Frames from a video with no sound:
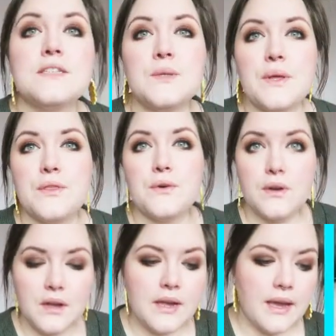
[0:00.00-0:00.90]
so I
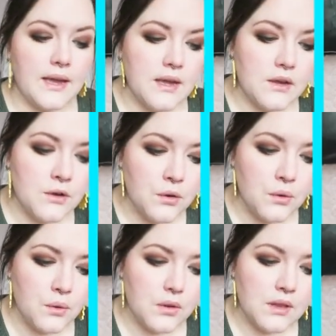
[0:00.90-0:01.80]
thought, okay,
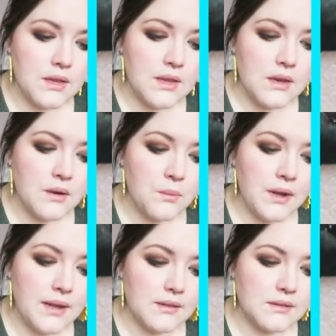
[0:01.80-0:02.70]
cool.
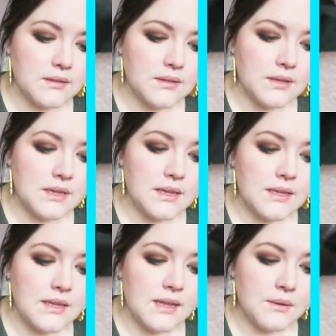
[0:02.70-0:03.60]
Well,
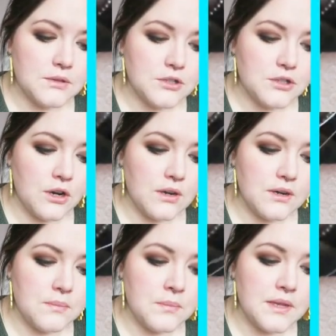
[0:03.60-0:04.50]
that was a
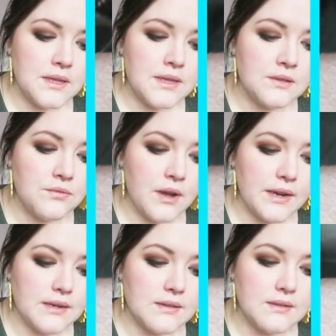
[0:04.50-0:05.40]
shock, but it's
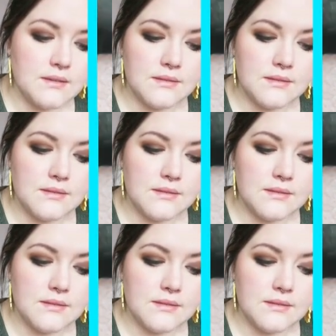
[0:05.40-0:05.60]
fine